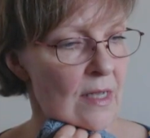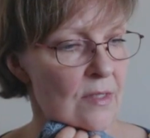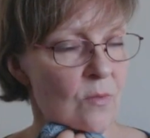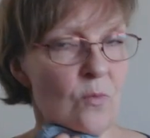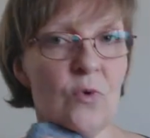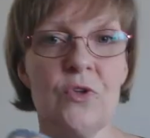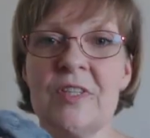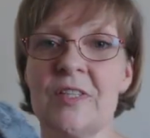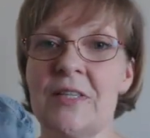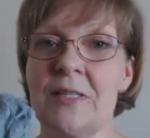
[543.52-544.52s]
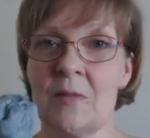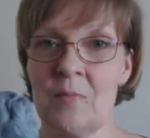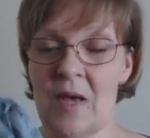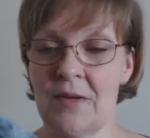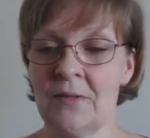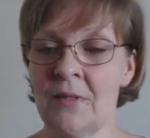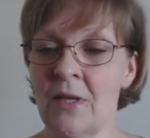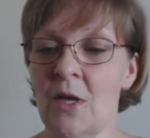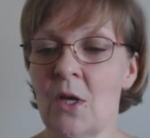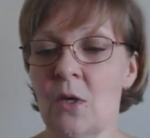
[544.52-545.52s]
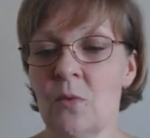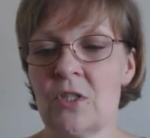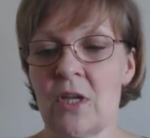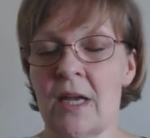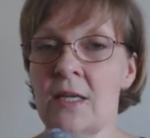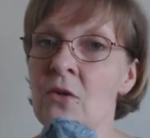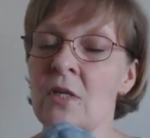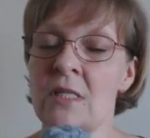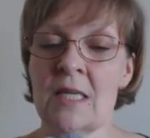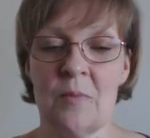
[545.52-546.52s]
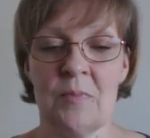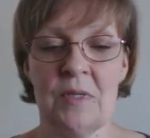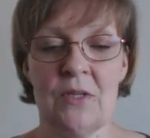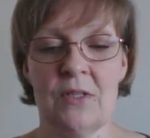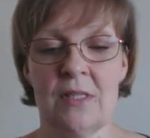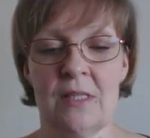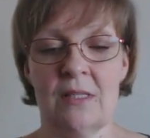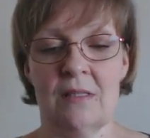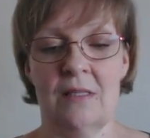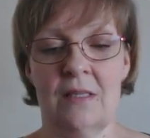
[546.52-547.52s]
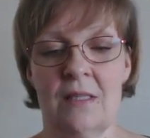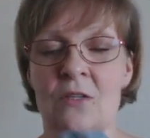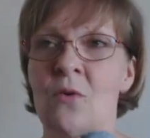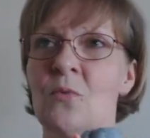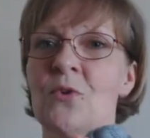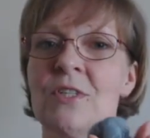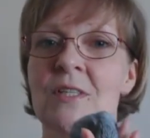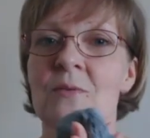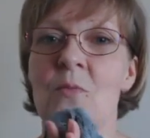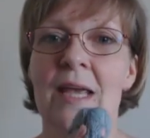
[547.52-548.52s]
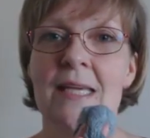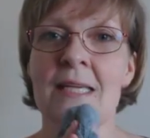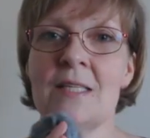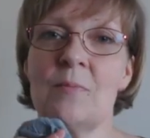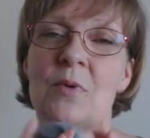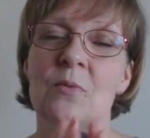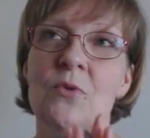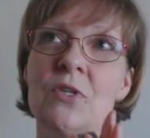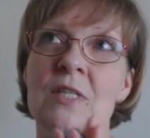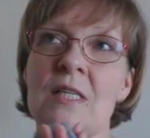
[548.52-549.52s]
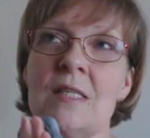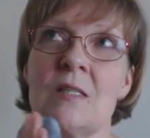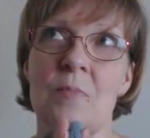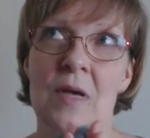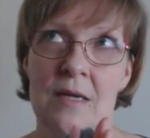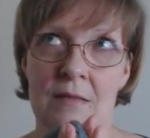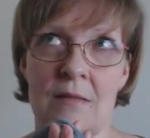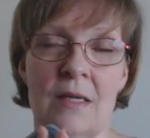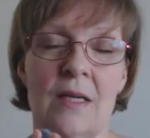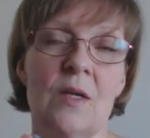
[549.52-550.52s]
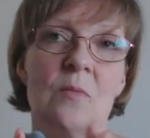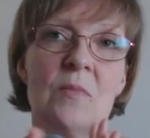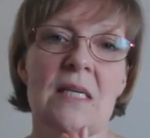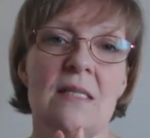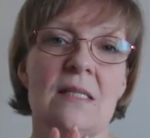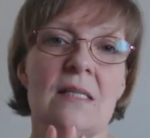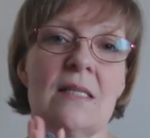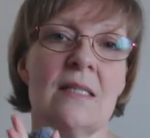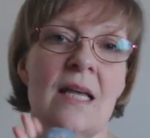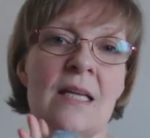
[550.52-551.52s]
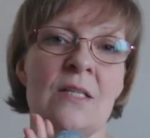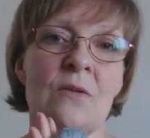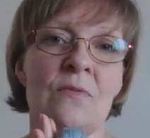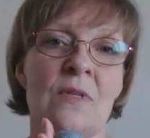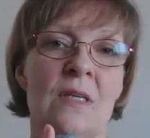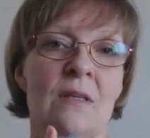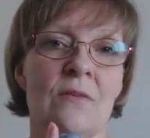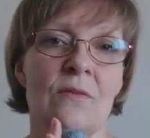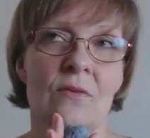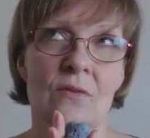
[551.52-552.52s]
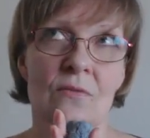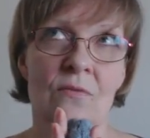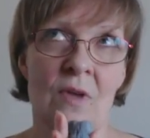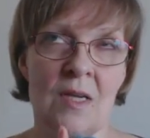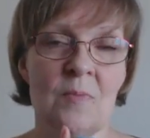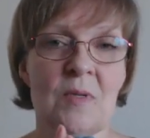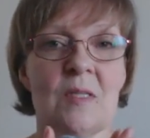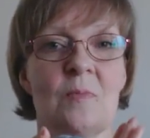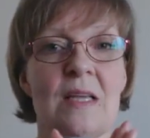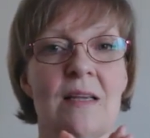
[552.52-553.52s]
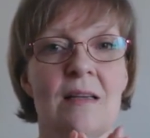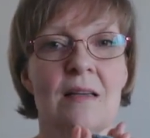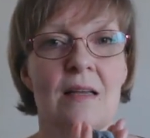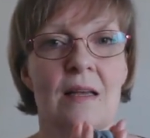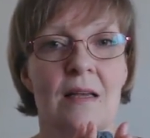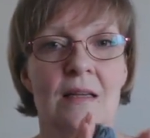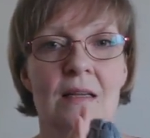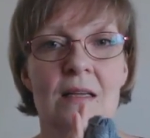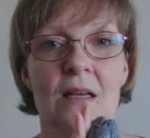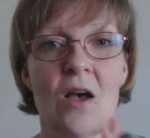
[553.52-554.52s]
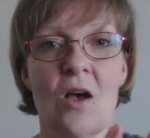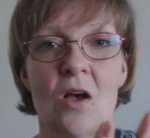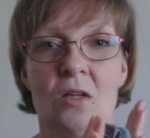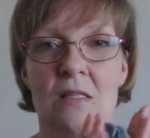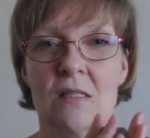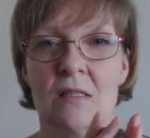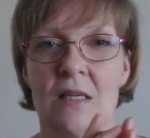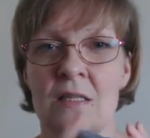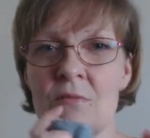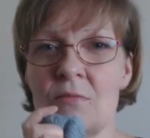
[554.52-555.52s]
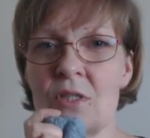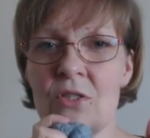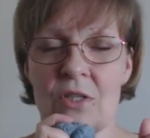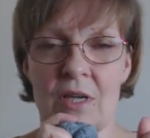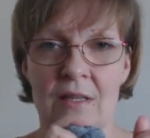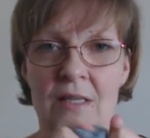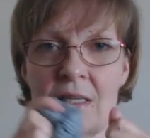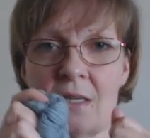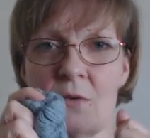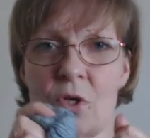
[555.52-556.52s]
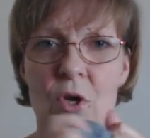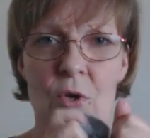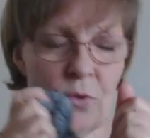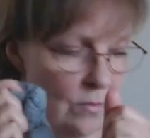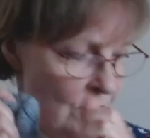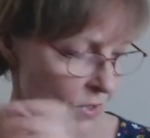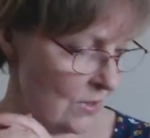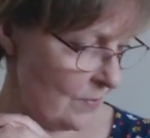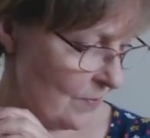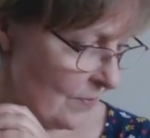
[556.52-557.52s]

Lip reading: as worsted spun, which I looked up because it's not worsted weight, but worsted spun means instead of the fibres being casted, which I think, or combed,